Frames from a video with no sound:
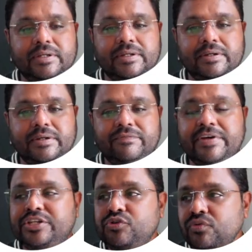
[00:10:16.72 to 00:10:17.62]
When
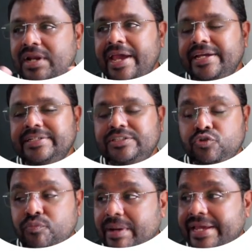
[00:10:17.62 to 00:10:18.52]
two
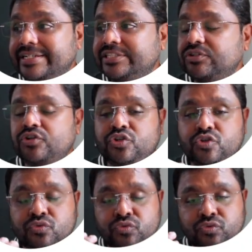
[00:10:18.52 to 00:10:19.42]
planes or
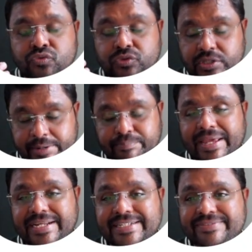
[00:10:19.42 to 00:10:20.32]
three
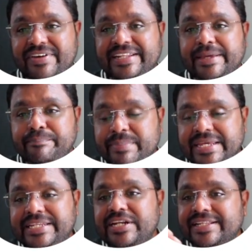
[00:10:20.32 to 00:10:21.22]
planes, when they
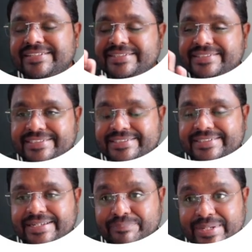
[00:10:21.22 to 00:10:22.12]
meet at
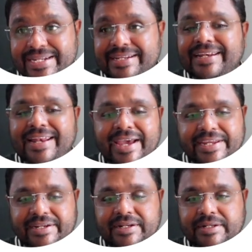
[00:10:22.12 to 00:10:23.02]
a line,
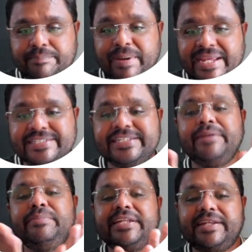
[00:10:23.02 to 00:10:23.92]
planes can
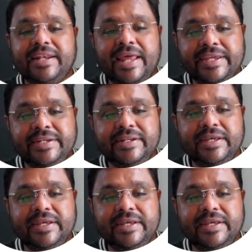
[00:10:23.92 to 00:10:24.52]
meet at a line.